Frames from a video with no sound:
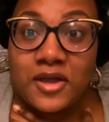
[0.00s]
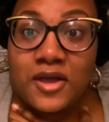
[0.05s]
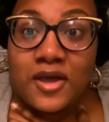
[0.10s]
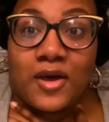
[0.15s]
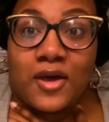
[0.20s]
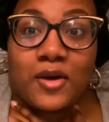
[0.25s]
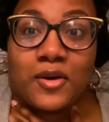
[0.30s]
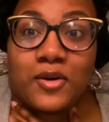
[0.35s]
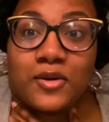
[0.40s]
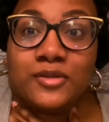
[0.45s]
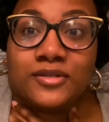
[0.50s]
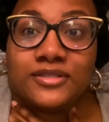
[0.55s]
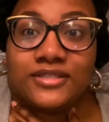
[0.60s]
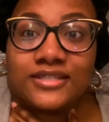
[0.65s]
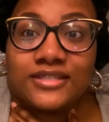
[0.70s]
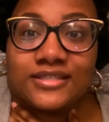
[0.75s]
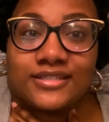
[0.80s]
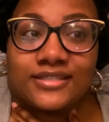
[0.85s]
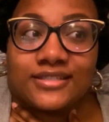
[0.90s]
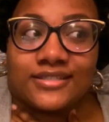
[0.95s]
who
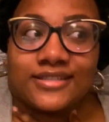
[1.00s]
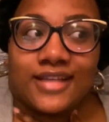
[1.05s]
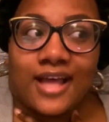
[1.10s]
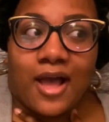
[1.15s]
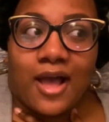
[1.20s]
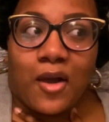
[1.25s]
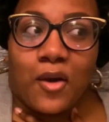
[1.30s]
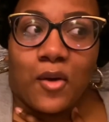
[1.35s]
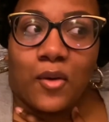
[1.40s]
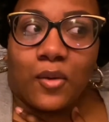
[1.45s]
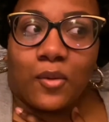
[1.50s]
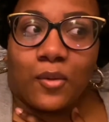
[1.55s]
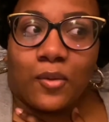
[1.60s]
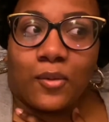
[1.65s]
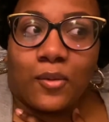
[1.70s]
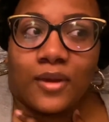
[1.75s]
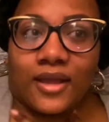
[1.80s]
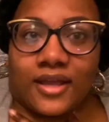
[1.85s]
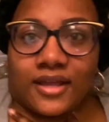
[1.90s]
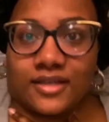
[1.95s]
just
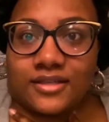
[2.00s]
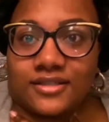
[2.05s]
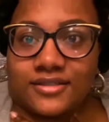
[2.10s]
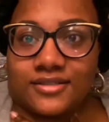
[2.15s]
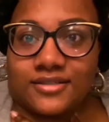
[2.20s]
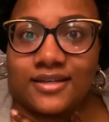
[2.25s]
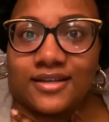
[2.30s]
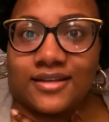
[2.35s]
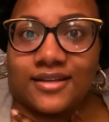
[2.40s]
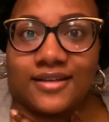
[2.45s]
wish